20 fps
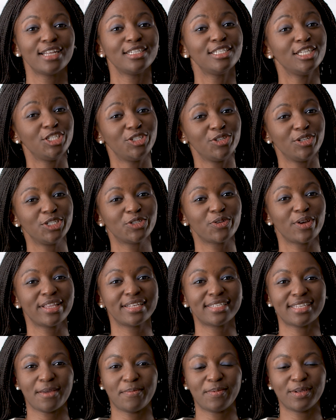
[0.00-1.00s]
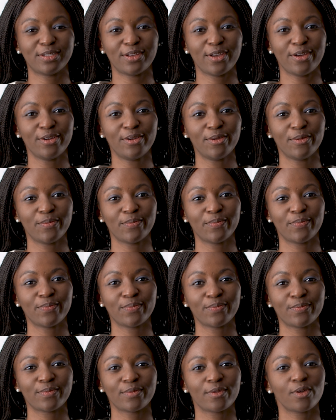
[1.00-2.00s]
Did you enjoy this episode?
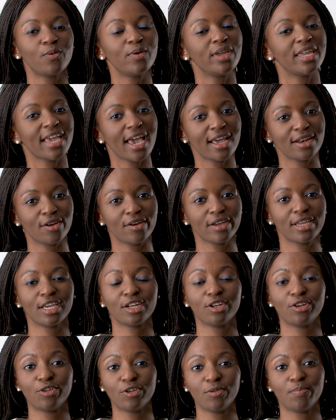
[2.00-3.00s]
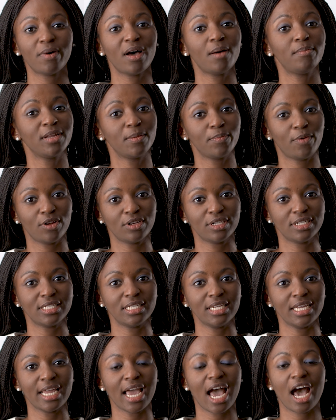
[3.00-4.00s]
We cannot get good public
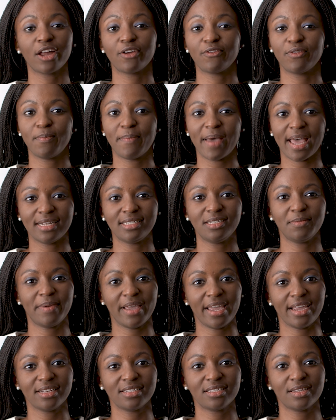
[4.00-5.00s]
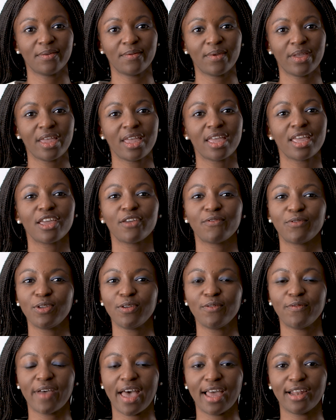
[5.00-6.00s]
policy out of a bad debate. If
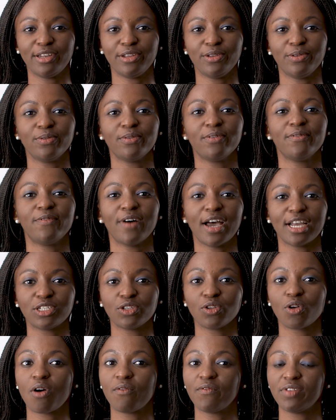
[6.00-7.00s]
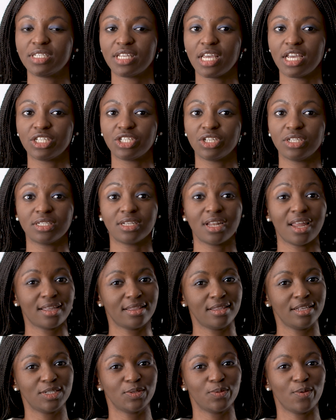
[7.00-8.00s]
you value vital conversations like
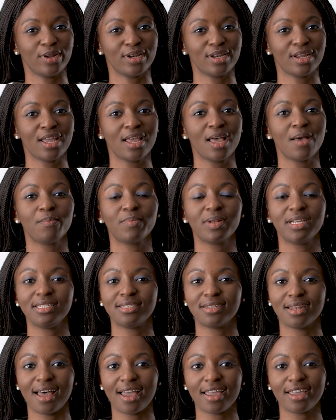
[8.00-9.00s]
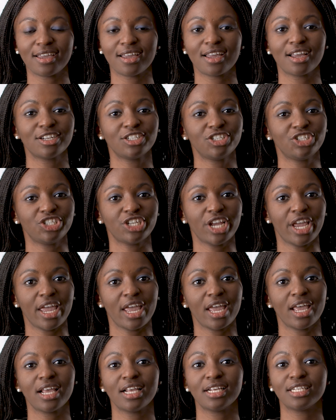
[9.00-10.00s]
this one, please like, share,
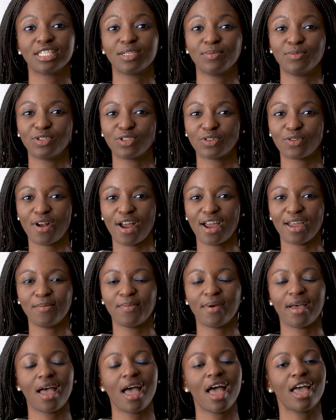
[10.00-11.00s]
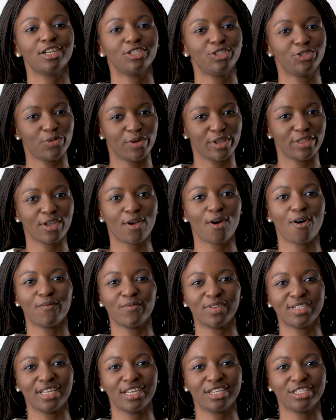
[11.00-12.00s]
subscribe, and join the
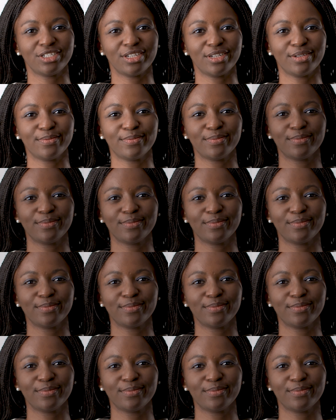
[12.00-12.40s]
conversation.